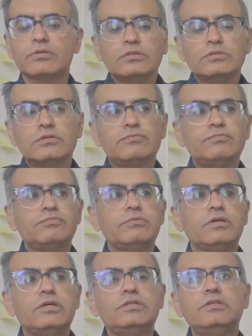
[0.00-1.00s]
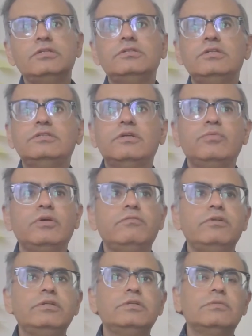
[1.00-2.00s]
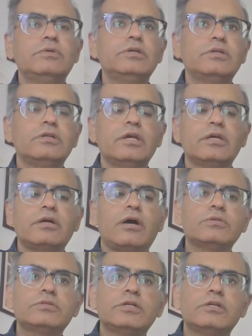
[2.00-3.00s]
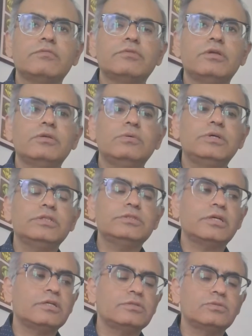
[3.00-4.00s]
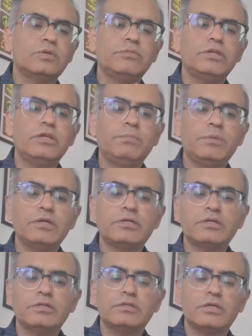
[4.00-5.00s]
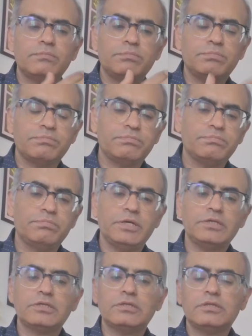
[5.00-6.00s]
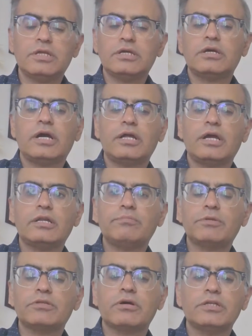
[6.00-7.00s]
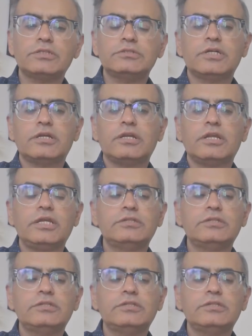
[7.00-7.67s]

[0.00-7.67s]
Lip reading: So it's a win-win situation. Like outside of the US, there are so many patients like and pathologists that need